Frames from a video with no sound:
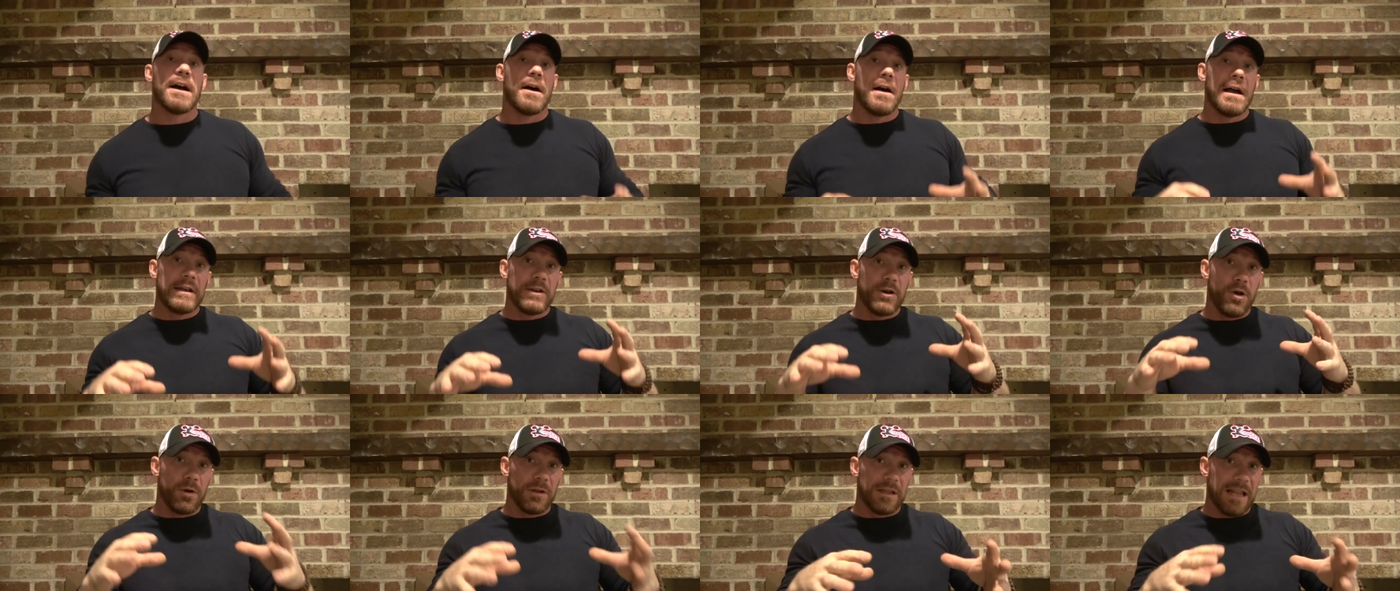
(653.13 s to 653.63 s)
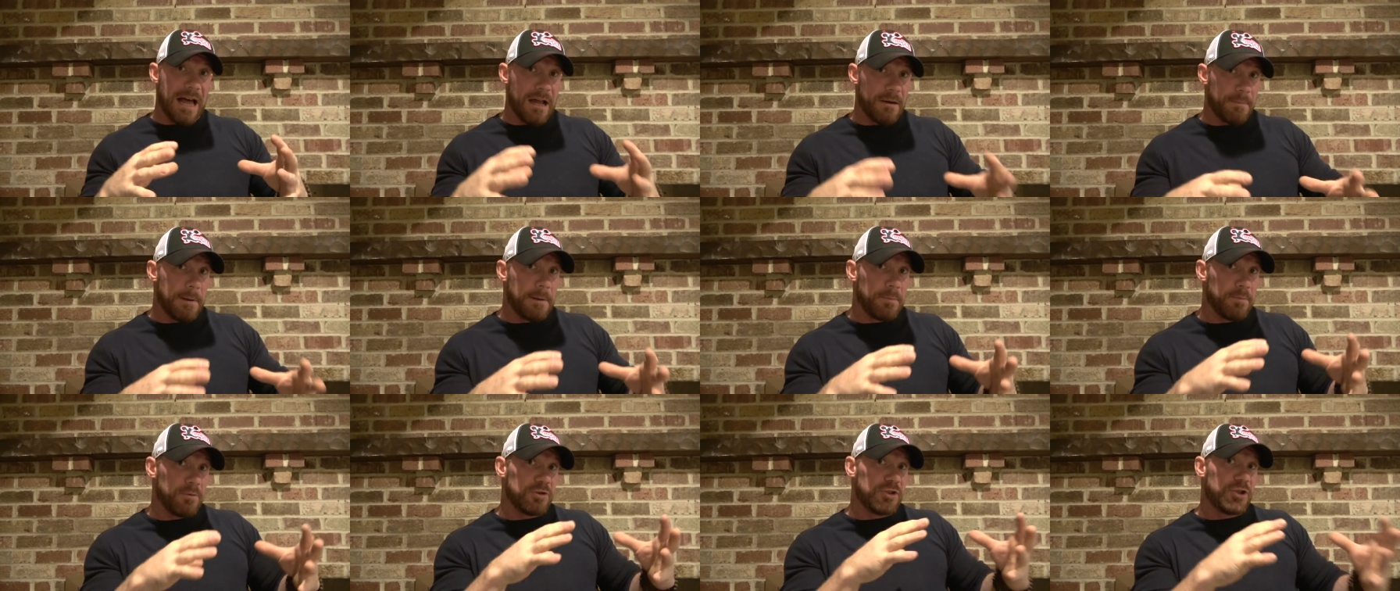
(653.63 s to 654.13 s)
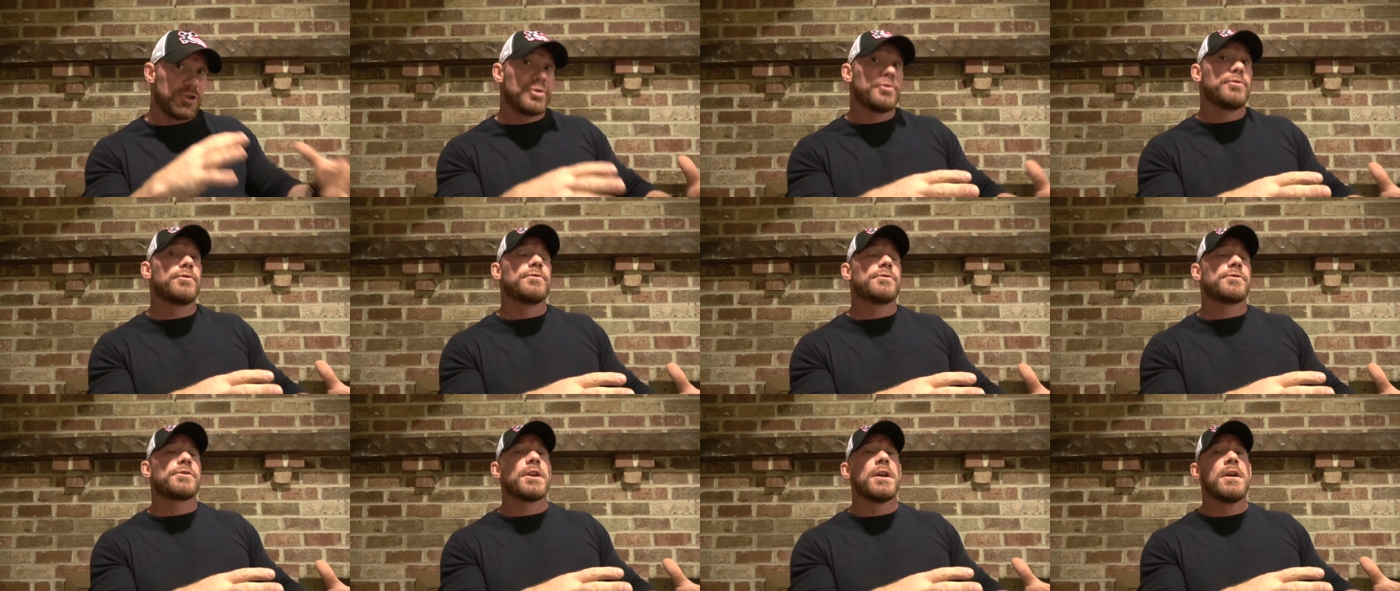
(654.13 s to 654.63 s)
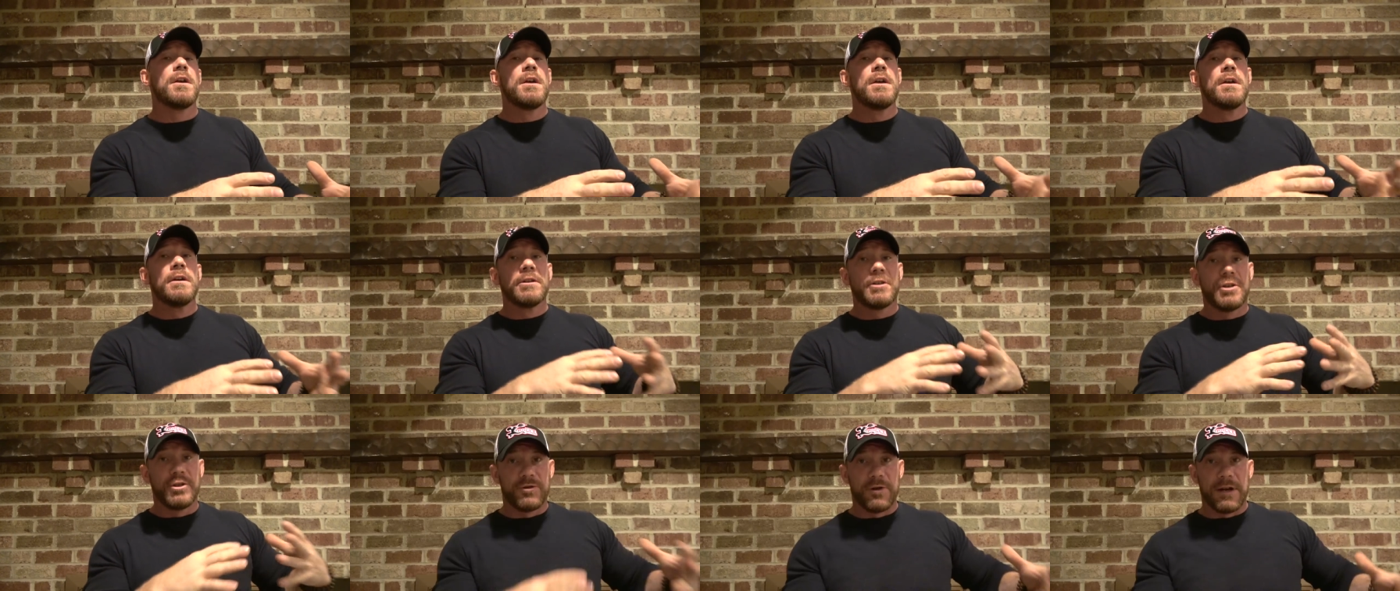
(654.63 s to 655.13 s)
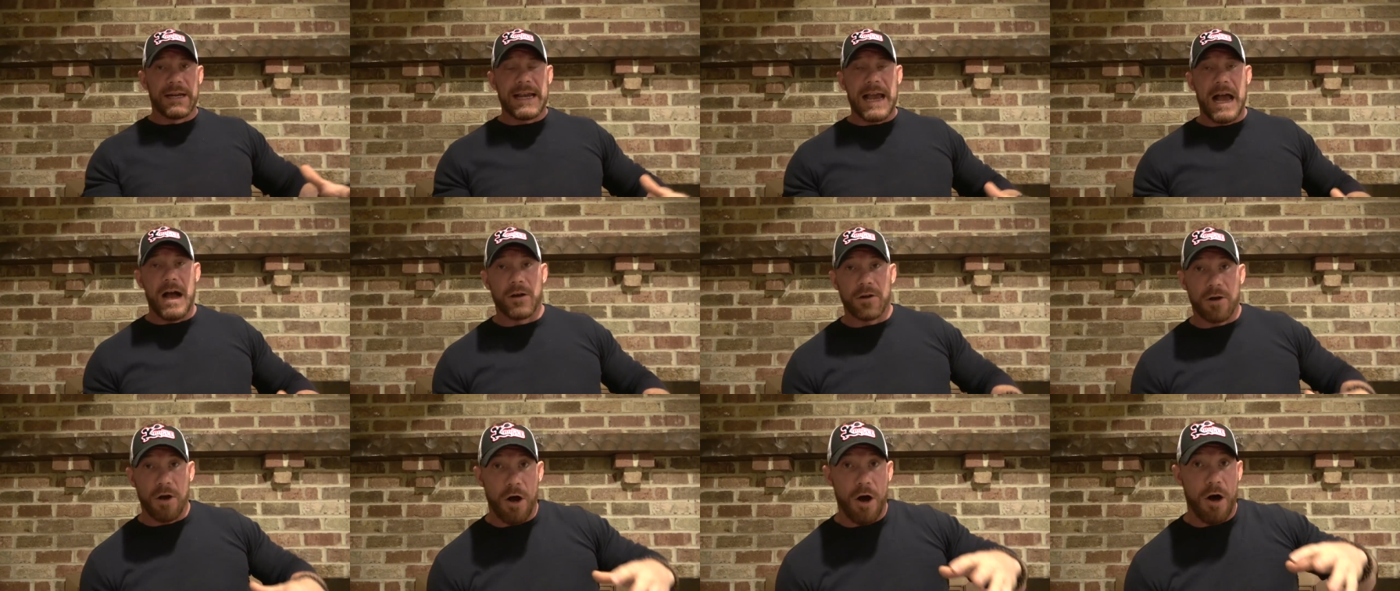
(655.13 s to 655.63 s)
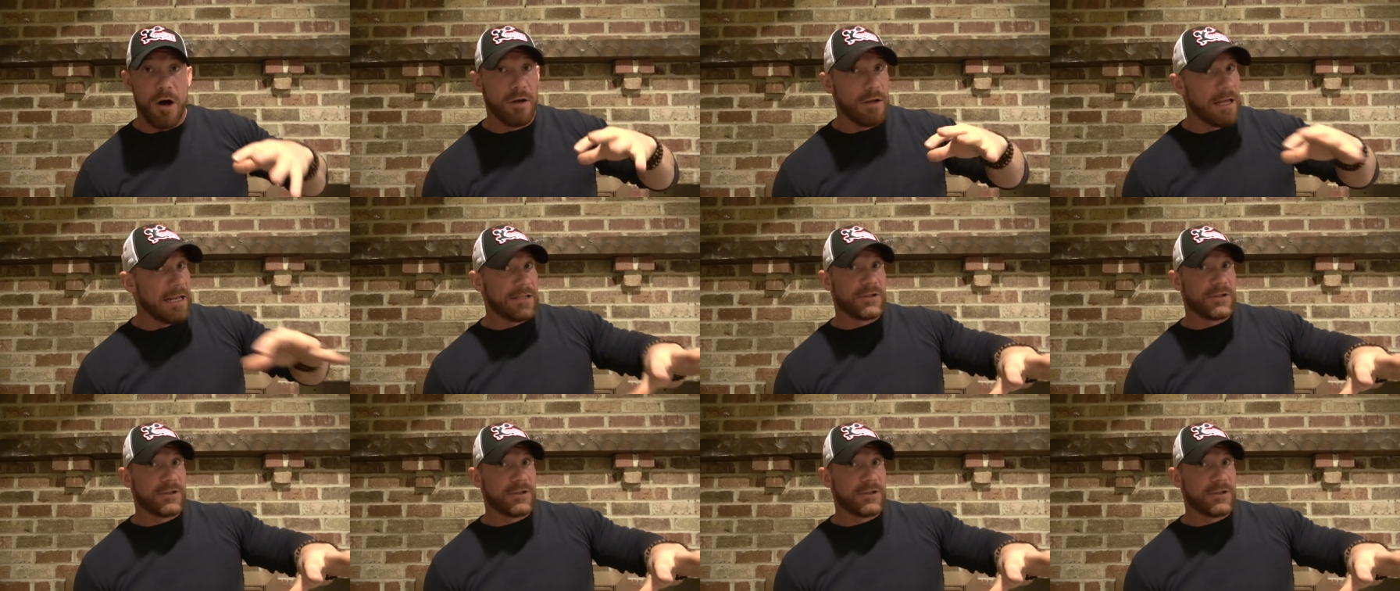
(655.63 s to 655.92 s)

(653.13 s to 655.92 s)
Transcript: Now, I know a lot of people choose to drink alcohol,